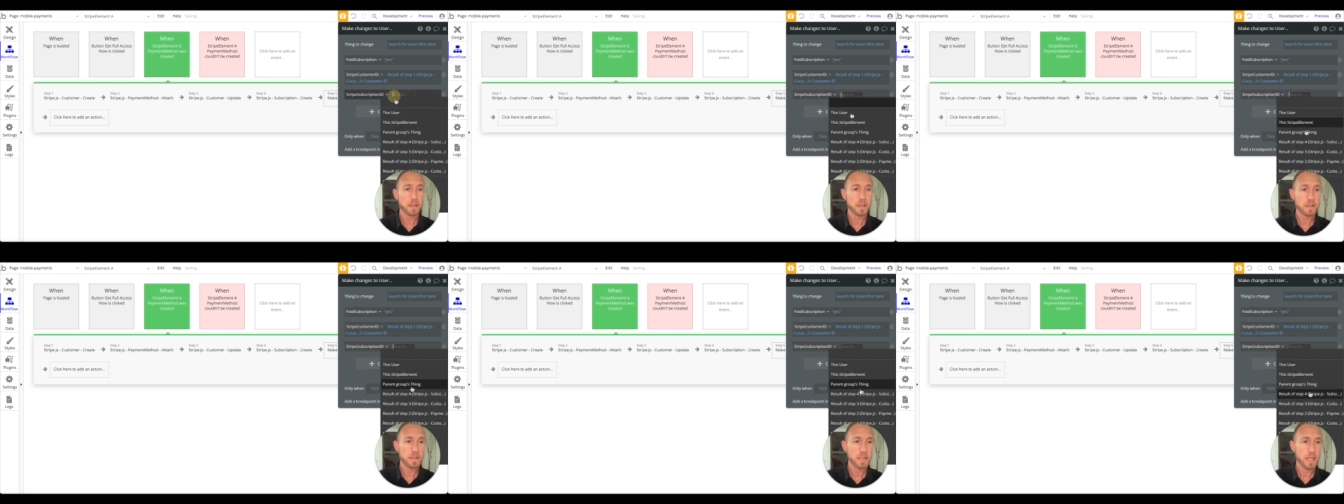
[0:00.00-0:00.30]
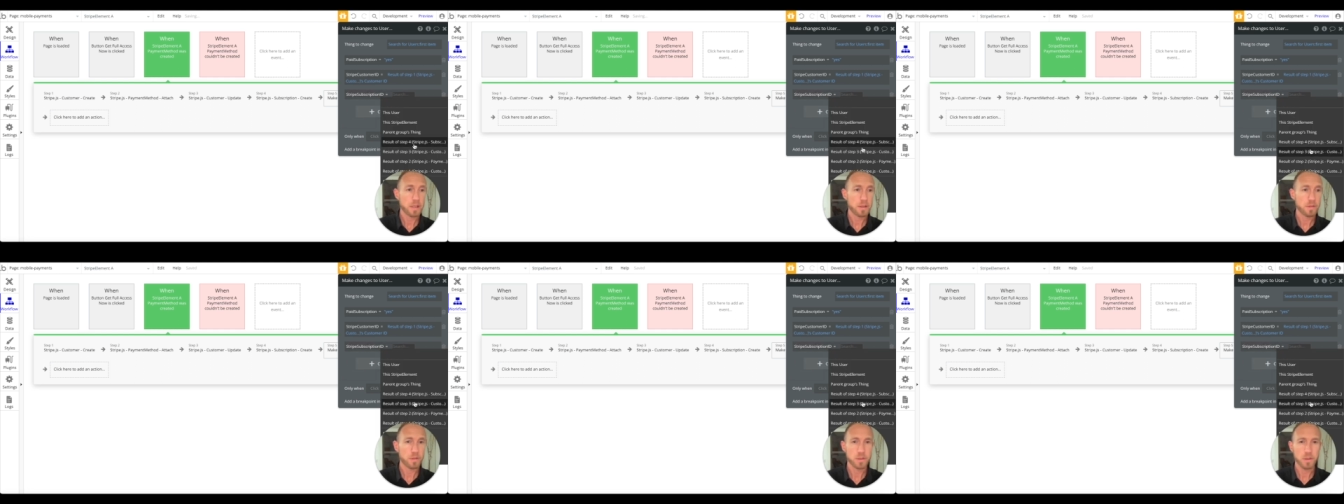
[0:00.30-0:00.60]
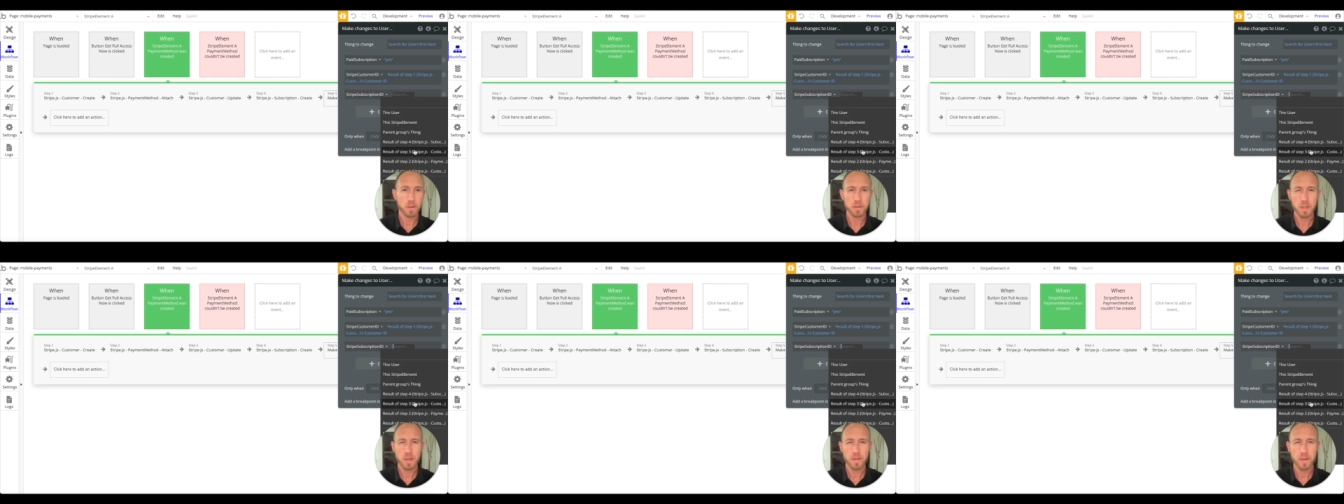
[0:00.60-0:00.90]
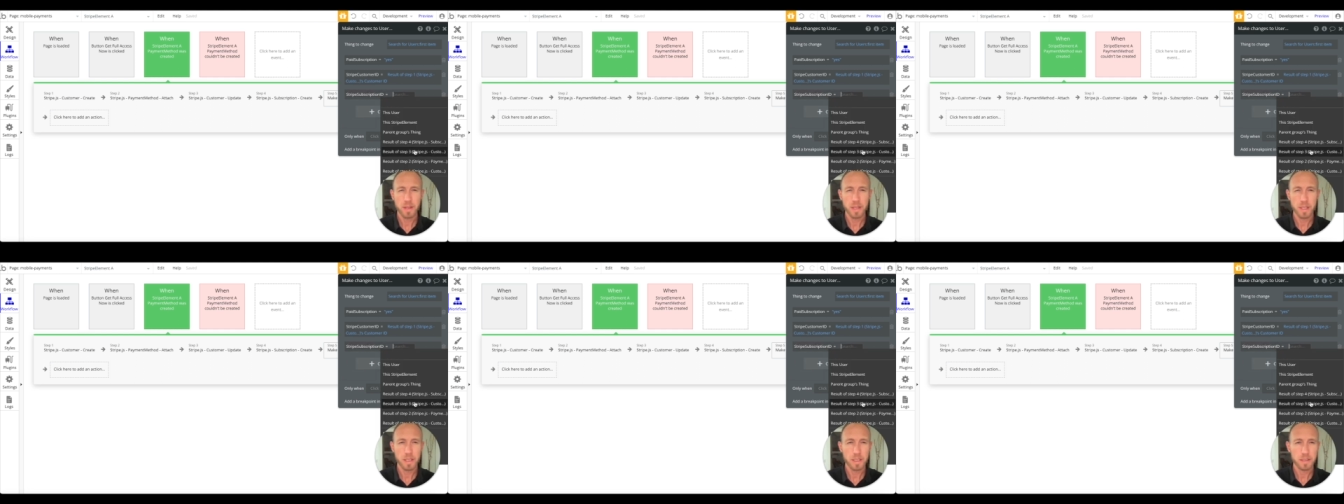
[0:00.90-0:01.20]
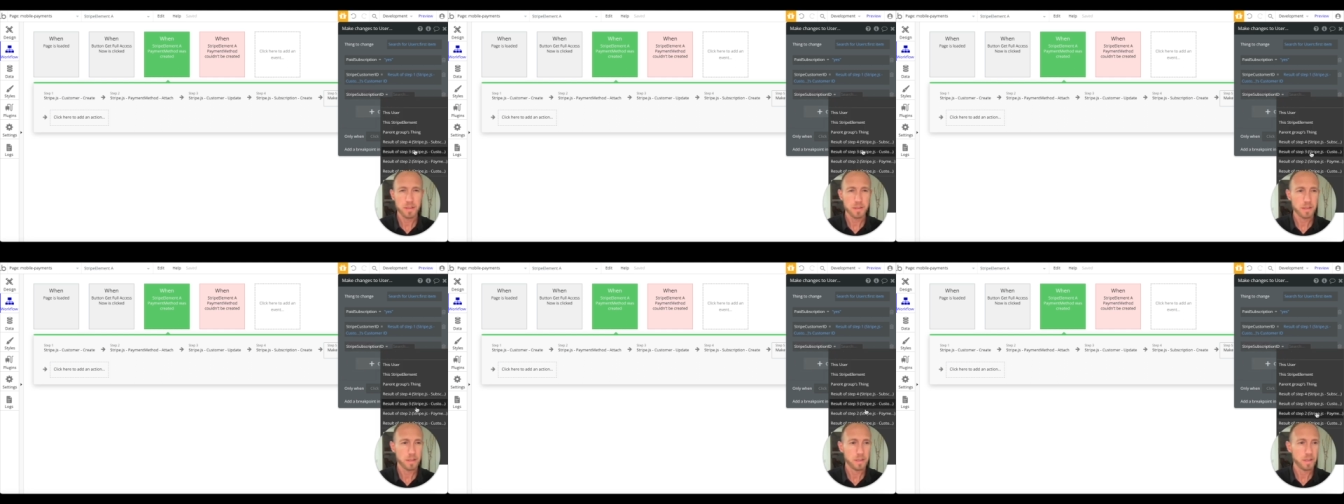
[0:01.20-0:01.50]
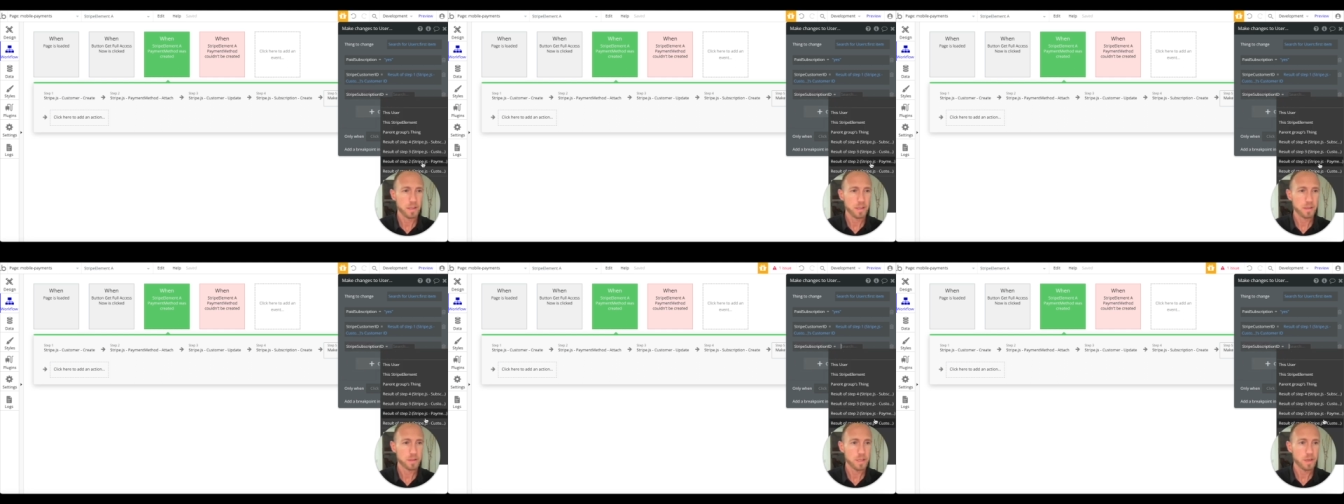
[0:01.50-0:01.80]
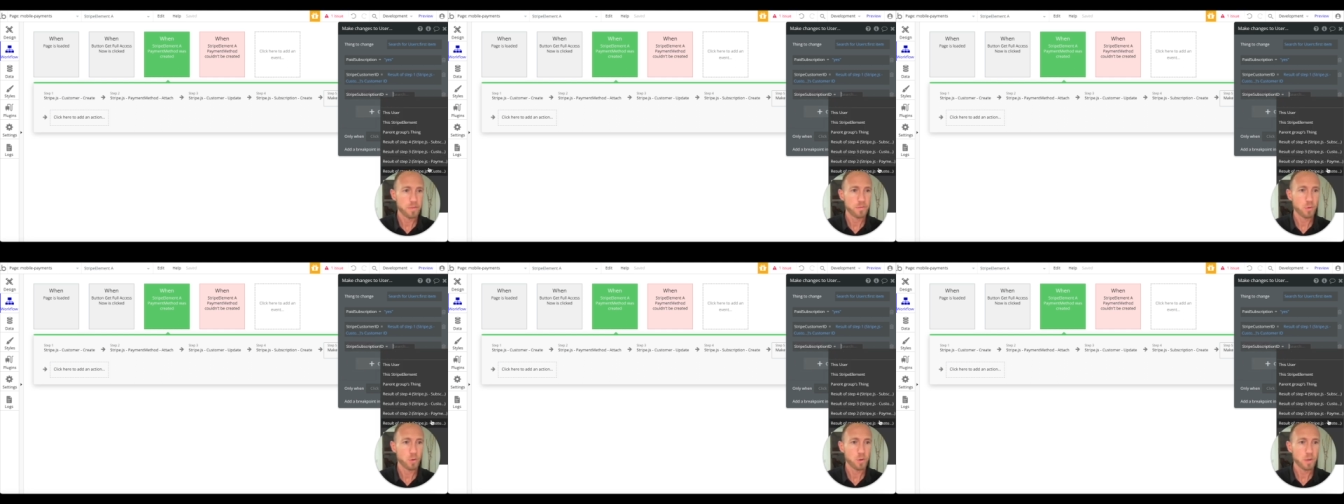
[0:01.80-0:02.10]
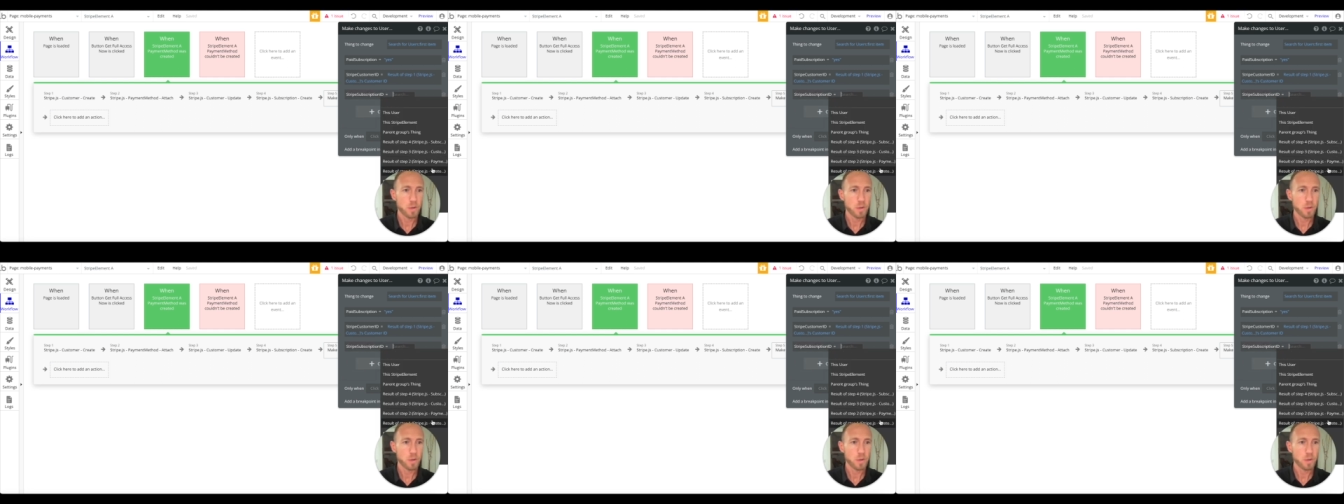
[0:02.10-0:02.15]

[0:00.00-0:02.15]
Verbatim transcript: take the result of I think it's uh, step four.